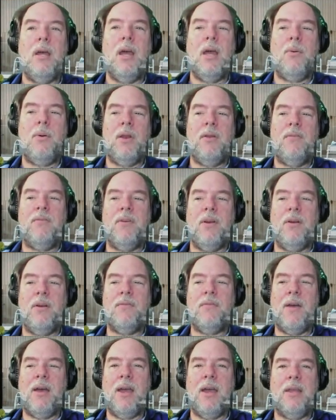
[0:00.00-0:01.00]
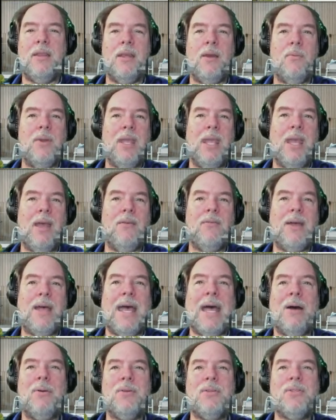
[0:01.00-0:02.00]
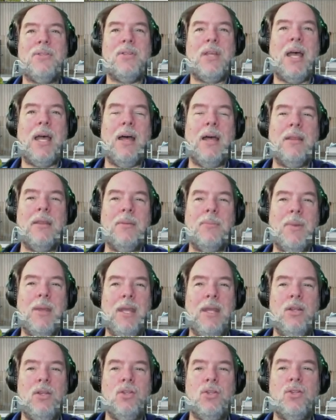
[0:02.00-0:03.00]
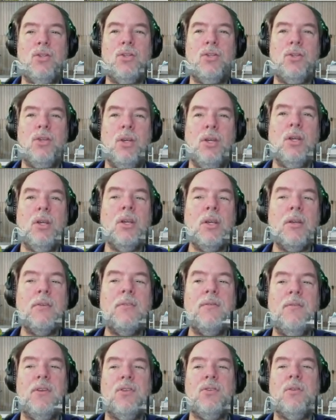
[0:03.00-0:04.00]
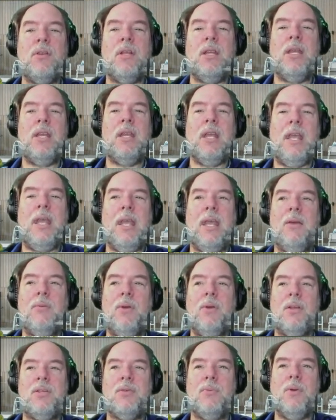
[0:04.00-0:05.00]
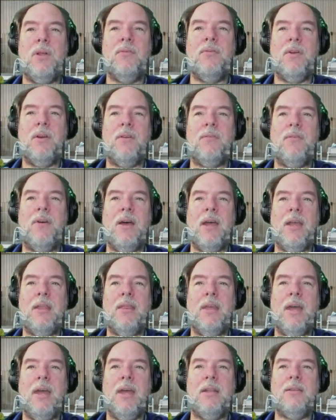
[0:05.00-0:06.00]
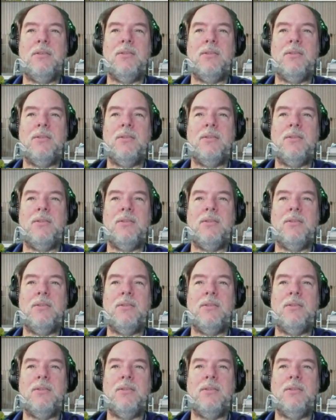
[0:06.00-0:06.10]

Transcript: I want to verify that we have house on the page visually, and we also want to verify that